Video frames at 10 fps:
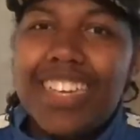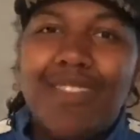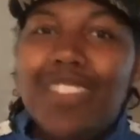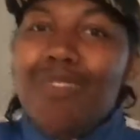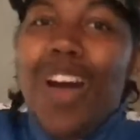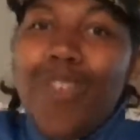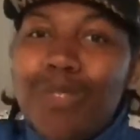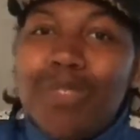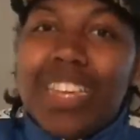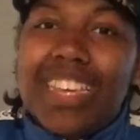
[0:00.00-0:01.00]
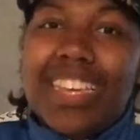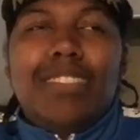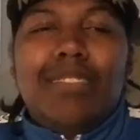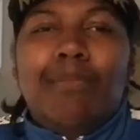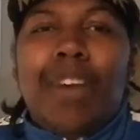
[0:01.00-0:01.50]
What do you want from me?
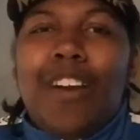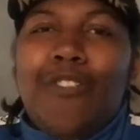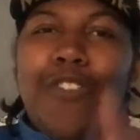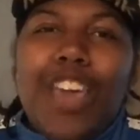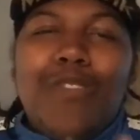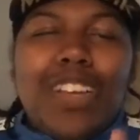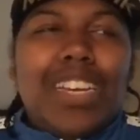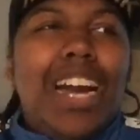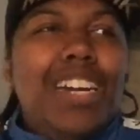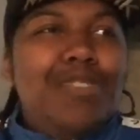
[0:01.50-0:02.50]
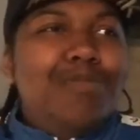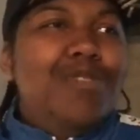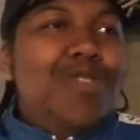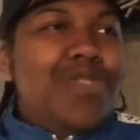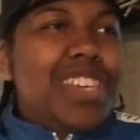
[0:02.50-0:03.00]
My favorite kind of
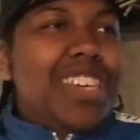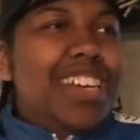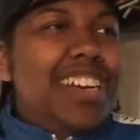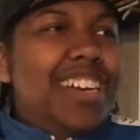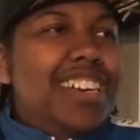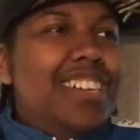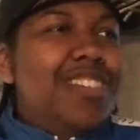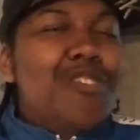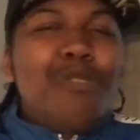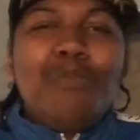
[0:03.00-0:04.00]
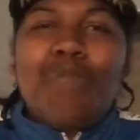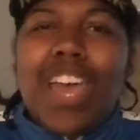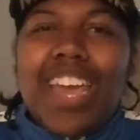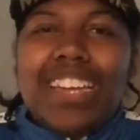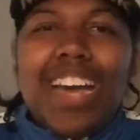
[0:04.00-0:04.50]
movie. Oh
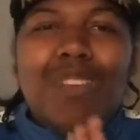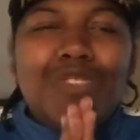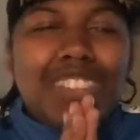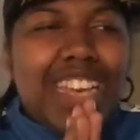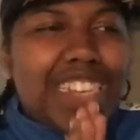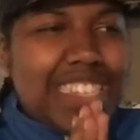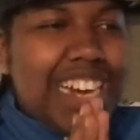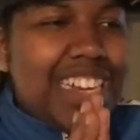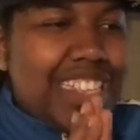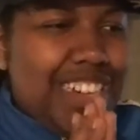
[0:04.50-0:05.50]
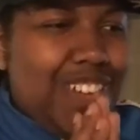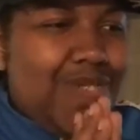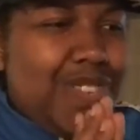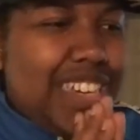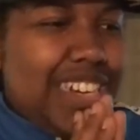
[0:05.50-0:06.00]
man, that one is actually kind of
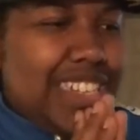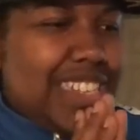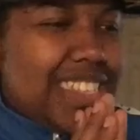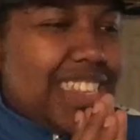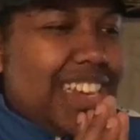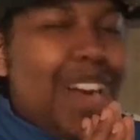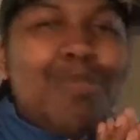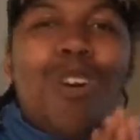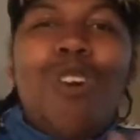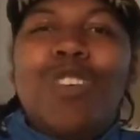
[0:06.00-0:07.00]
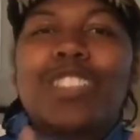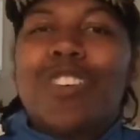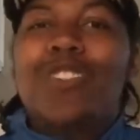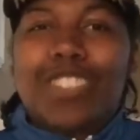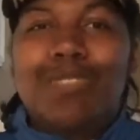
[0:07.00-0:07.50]
tough because I'm always
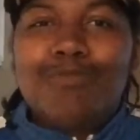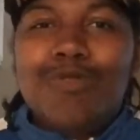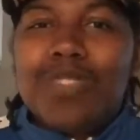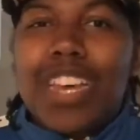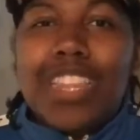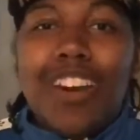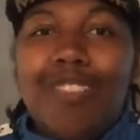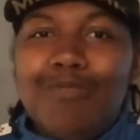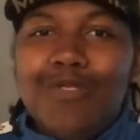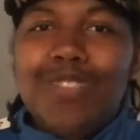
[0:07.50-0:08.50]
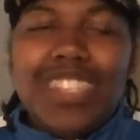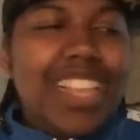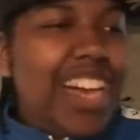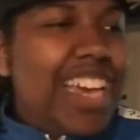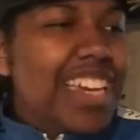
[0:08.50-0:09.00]
going to the movies. I love movies.
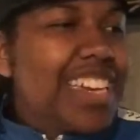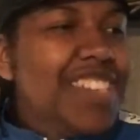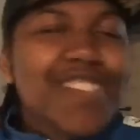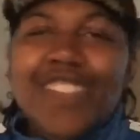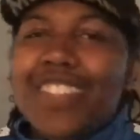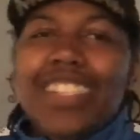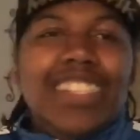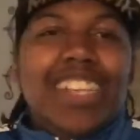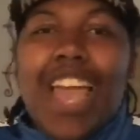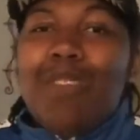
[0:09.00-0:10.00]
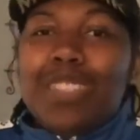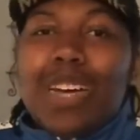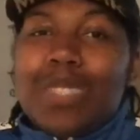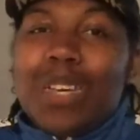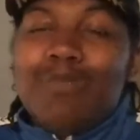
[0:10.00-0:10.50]
Like, every
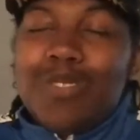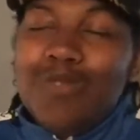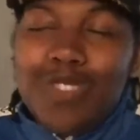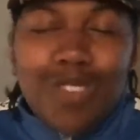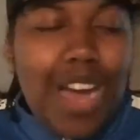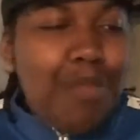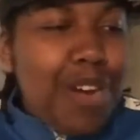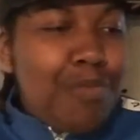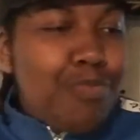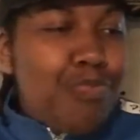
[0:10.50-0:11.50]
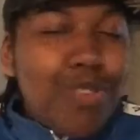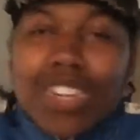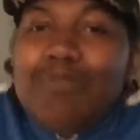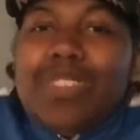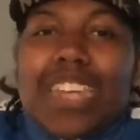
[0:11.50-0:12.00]
time something new drop, I'm
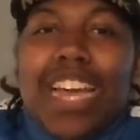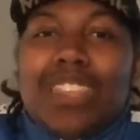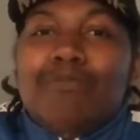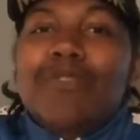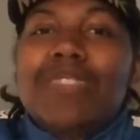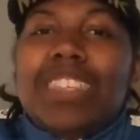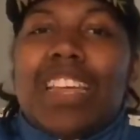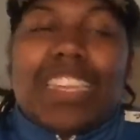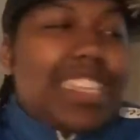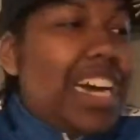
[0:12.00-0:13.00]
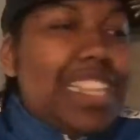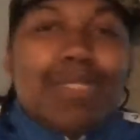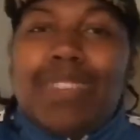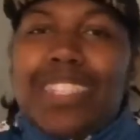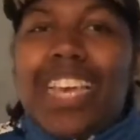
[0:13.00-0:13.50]
pretty much at the movie theater. That's kind of
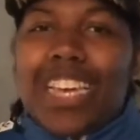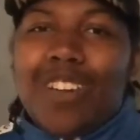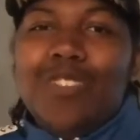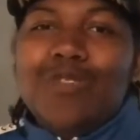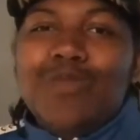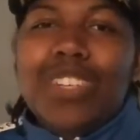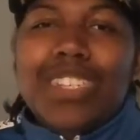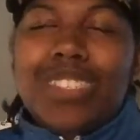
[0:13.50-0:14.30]
like my second home.